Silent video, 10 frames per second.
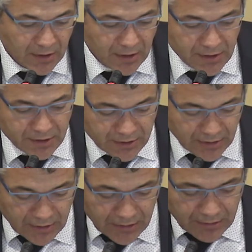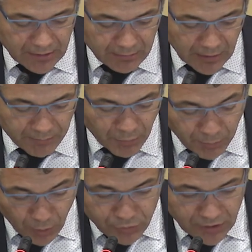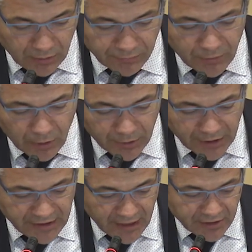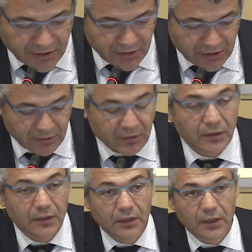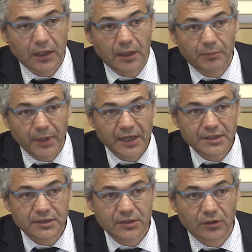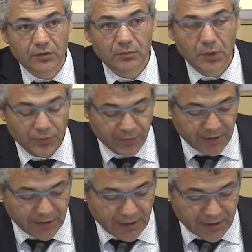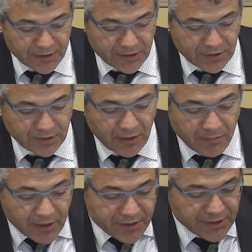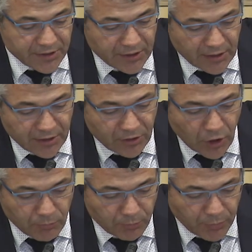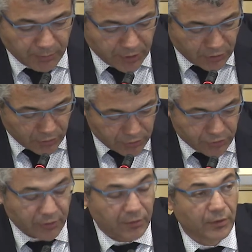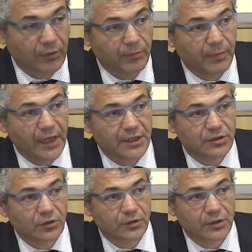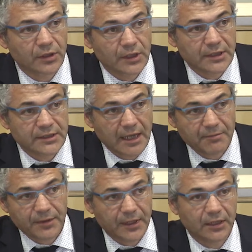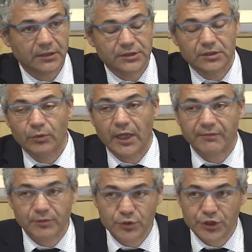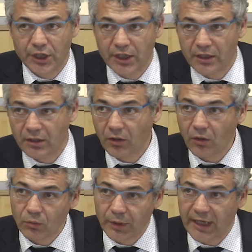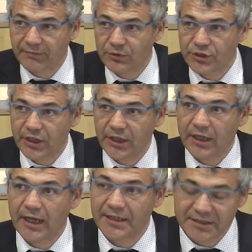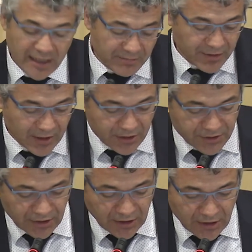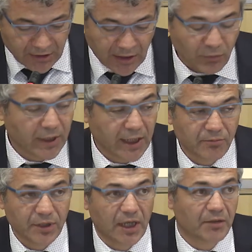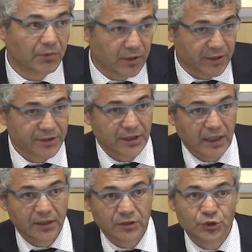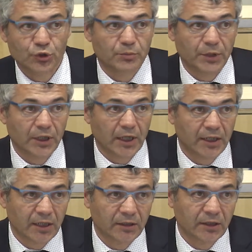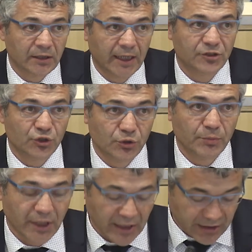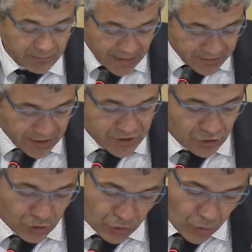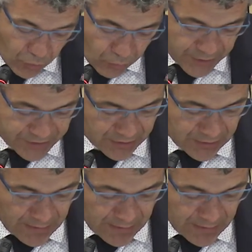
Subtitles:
is a proposal of common identity based on both ideas, diversity and common public culture, based on some things we have to share, all we have to share, and some things that we can be diverse and should be, and that should be an advantage, not always